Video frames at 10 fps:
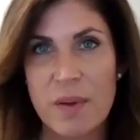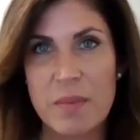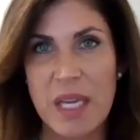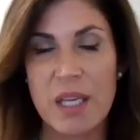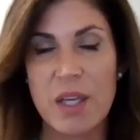
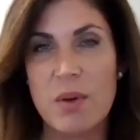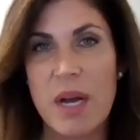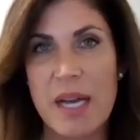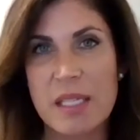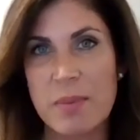from the acute
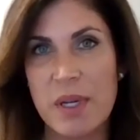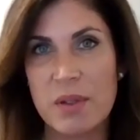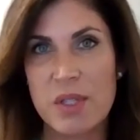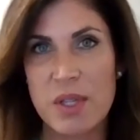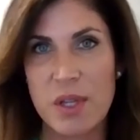
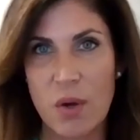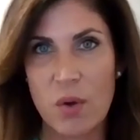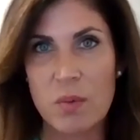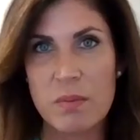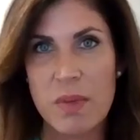hospital to the
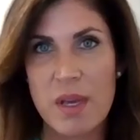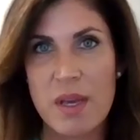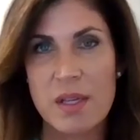home.